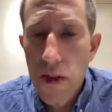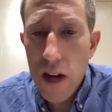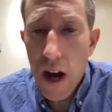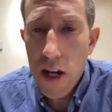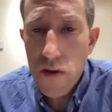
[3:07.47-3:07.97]

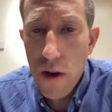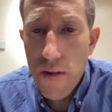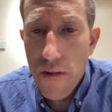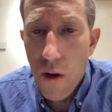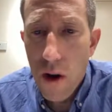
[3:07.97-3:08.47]
contrary
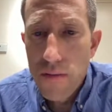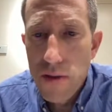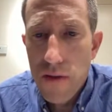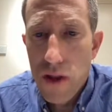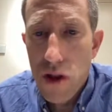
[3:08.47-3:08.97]
forms
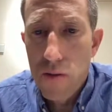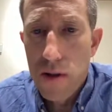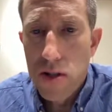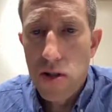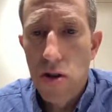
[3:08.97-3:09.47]
of the
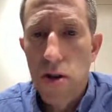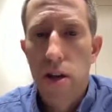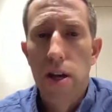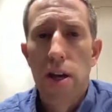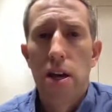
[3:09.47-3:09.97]
human soul.
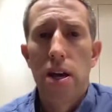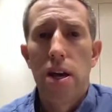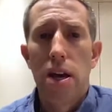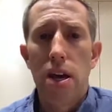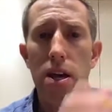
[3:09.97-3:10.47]

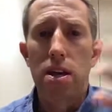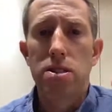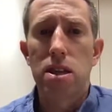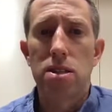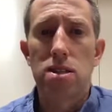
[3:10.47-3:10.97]

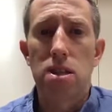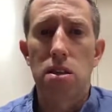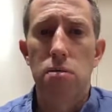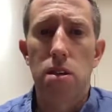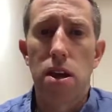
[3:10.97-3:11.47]
Innocence on the
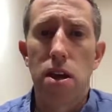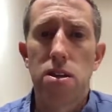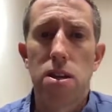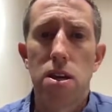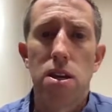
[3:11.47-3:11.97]
one
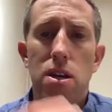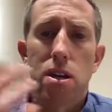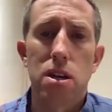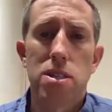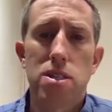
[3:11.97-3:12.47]
hand,
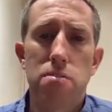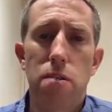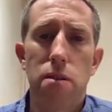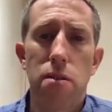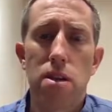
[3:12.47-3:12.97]

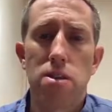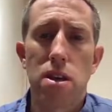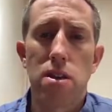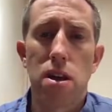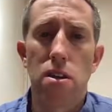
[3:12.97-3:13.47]
experience
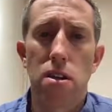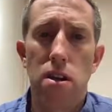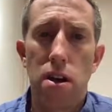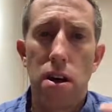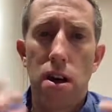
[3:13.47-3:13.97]
on the other.
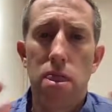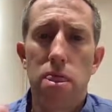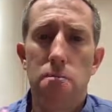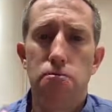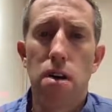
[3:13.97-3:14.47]

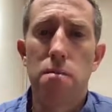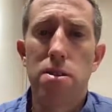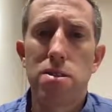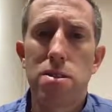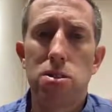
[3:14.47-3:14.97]
The
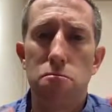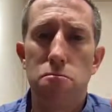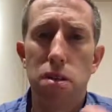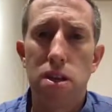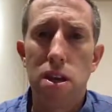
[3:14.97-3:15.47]
promise,
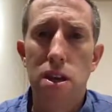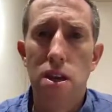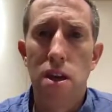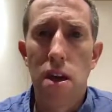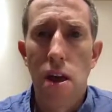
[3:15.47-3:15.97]
nobility,